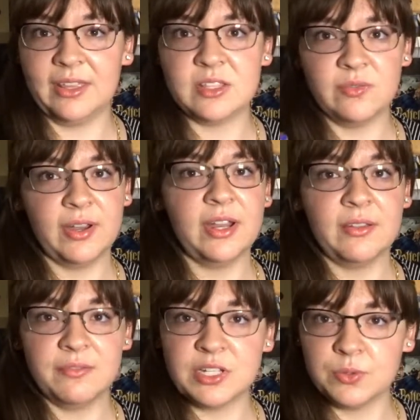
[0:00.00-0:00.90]
It's very
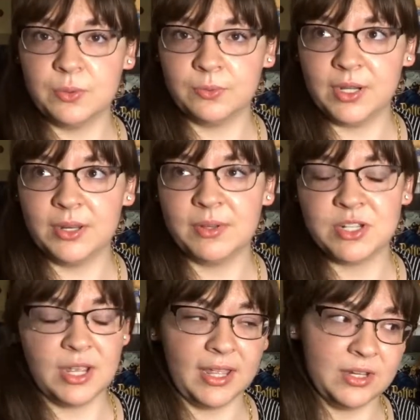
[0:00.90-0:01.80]
a visual read,
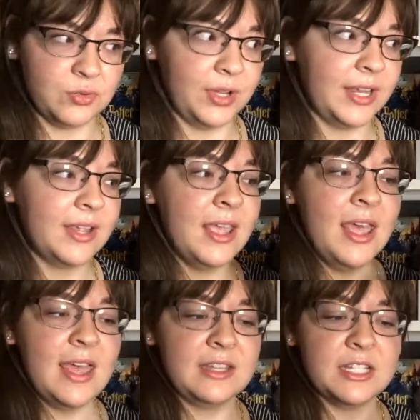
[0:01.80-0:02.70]
which I enjoyed.
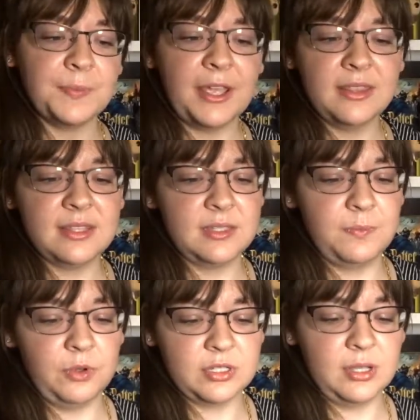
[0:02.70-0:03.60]
And despite this
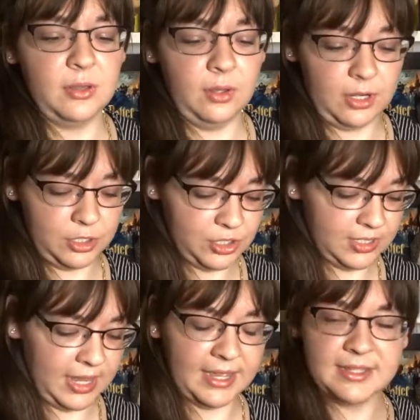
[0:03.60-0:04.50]
book's large
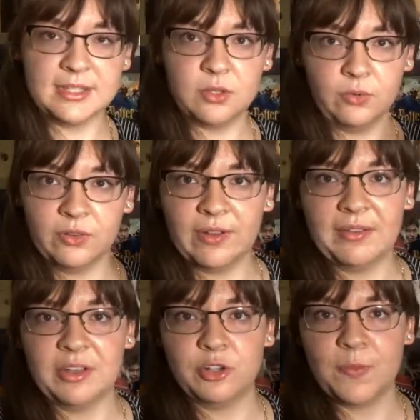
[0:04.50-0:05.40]
size, it's over
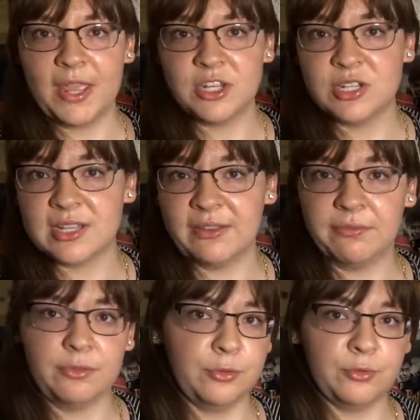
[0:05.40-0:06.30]
500 pages. I
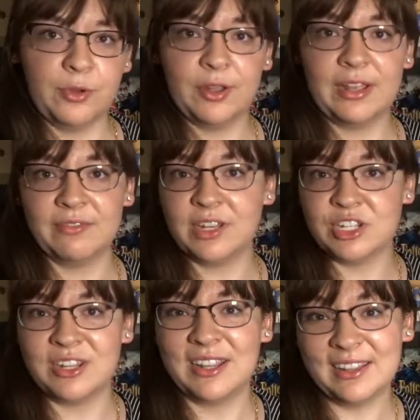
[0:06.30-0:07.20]
flew through it. I
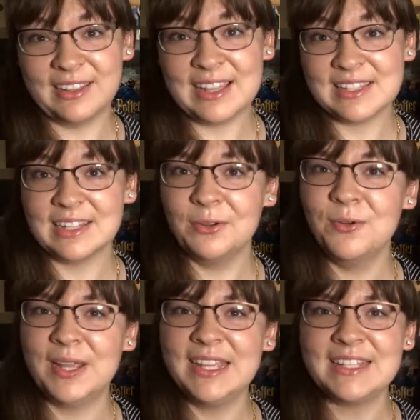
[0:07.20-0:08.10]
finished it in less than a
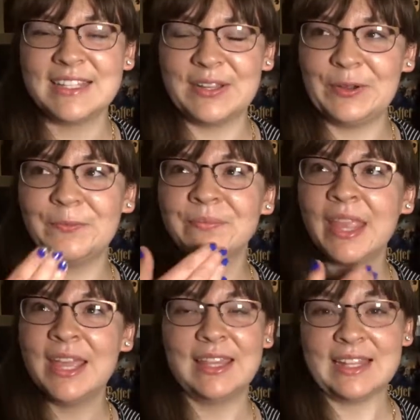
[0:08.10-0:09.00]
week, so
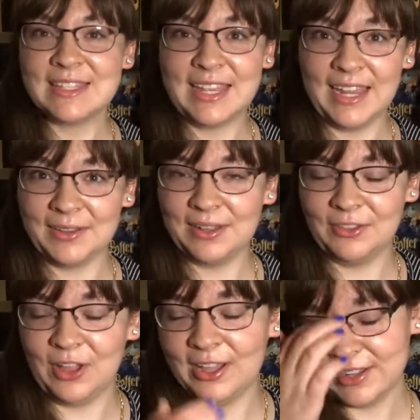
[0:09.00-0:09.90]
that's saying a
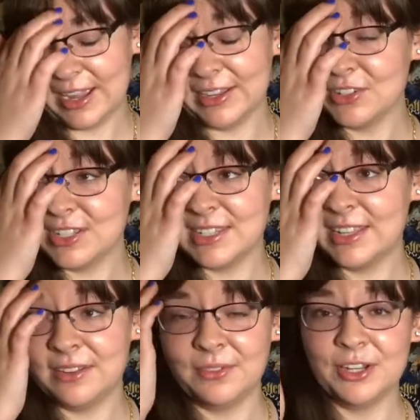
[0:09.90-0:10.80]
lot. I could just
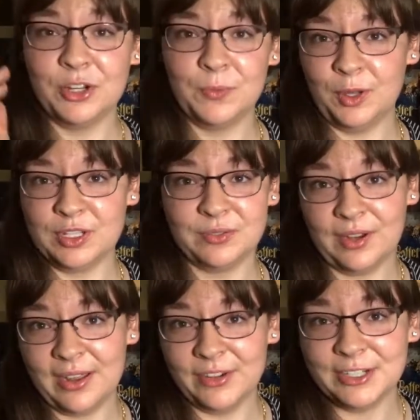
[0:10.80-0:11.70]
sit and read her books
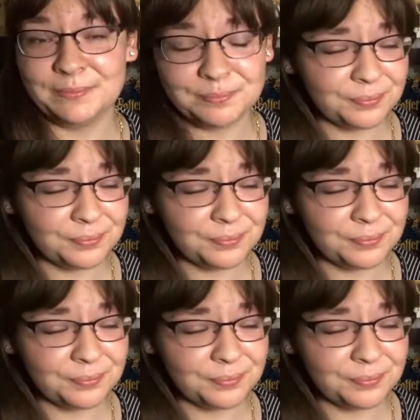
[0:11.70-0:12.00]
forever.